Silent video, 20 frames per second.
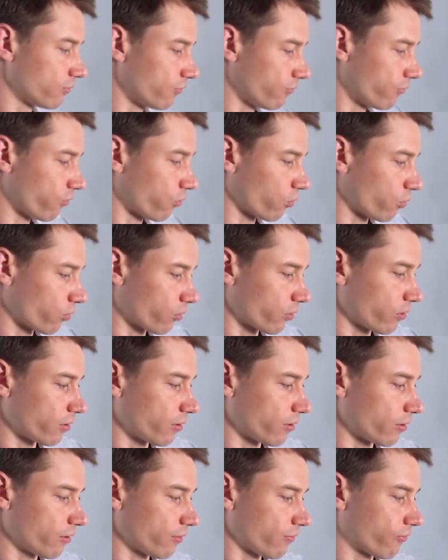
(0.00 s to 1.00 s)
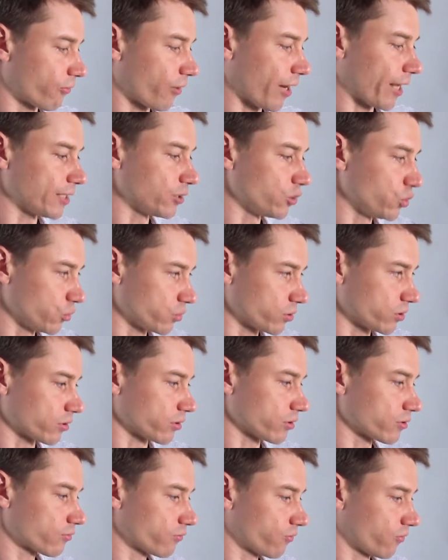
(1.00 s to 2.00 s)
for end
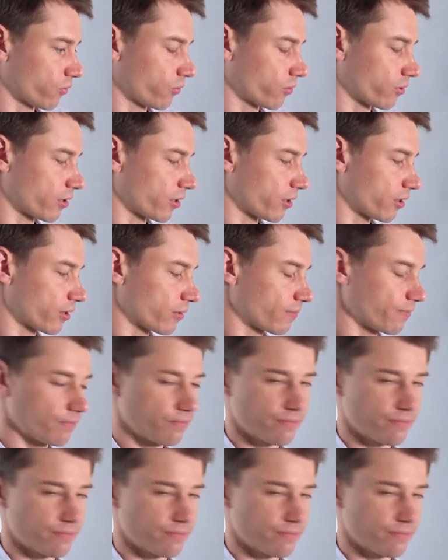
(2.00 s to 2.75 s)
users, for